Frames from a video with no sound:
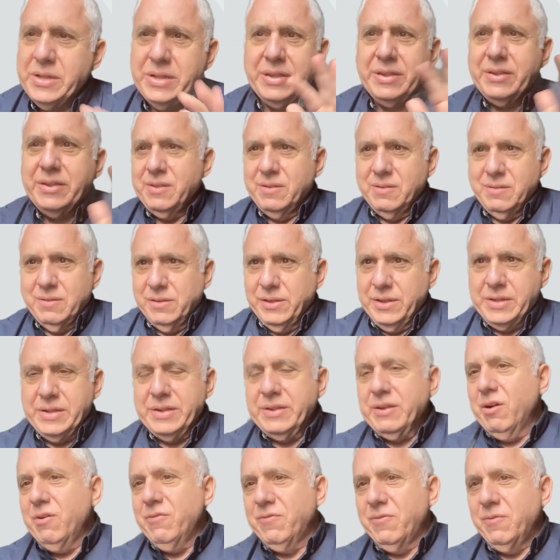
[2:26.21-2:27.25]
So let's
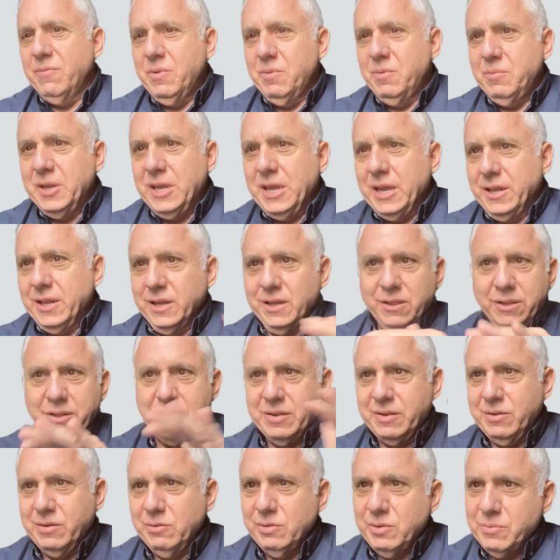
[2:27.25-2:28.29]
start from the beginning. Let's
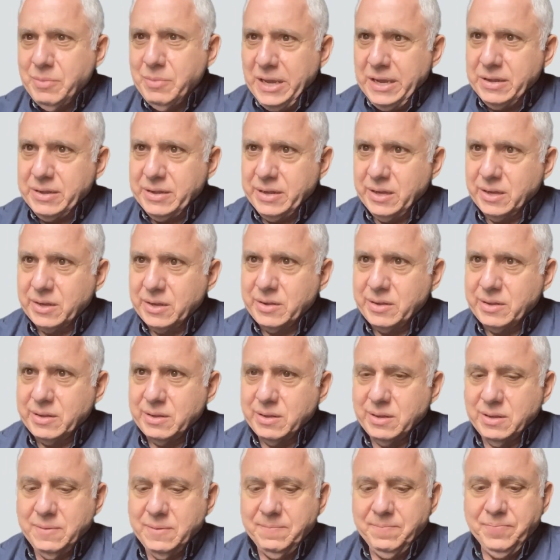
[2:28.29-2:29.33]
do the basics.
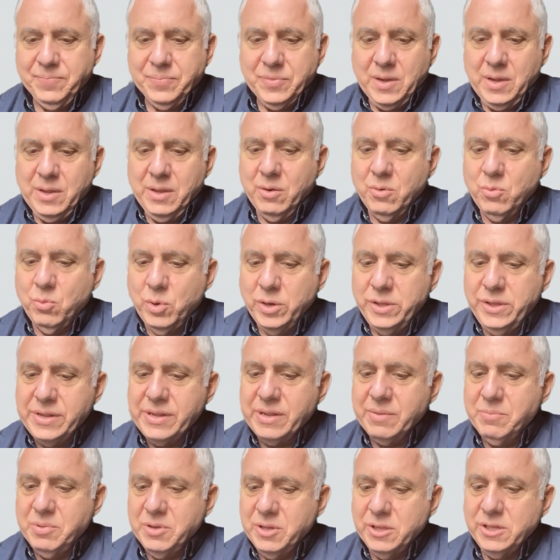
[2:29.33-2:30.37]
Now, what does
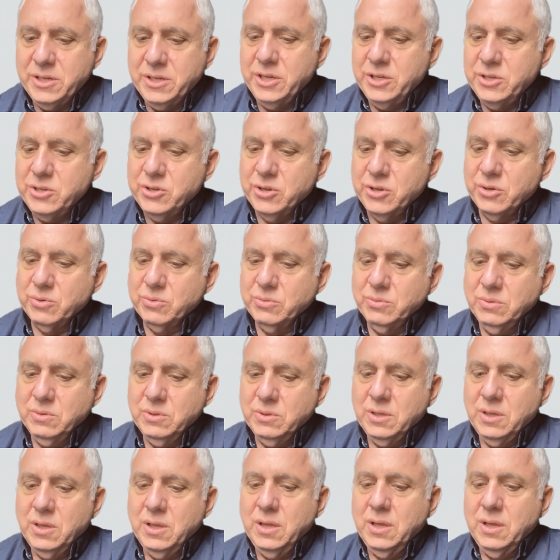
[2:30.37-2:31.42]
Abilite do,
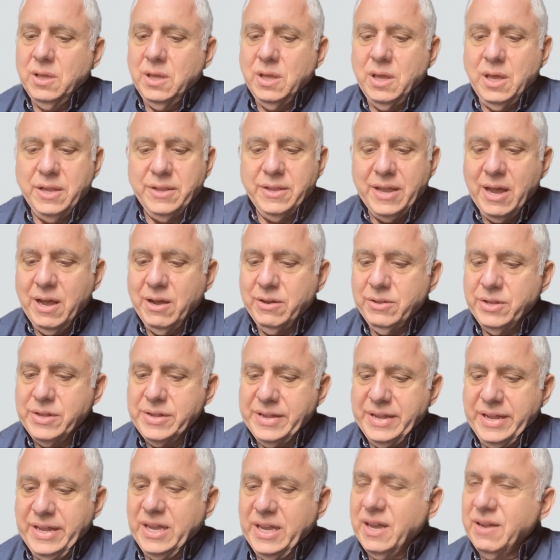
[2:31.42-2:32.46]
and how does
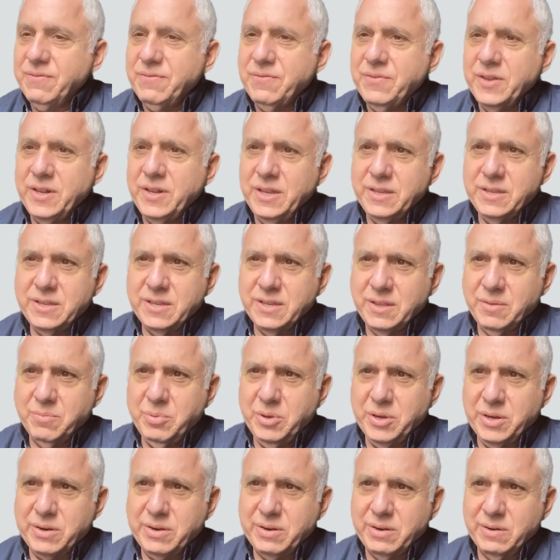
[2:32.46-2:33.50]
AI fit into the
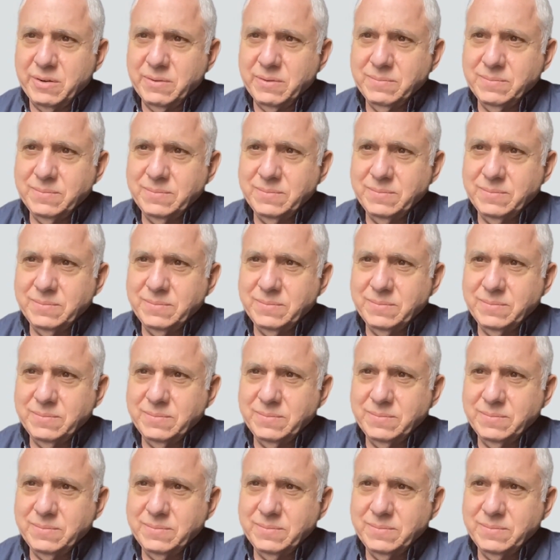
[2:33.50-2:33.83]
picture?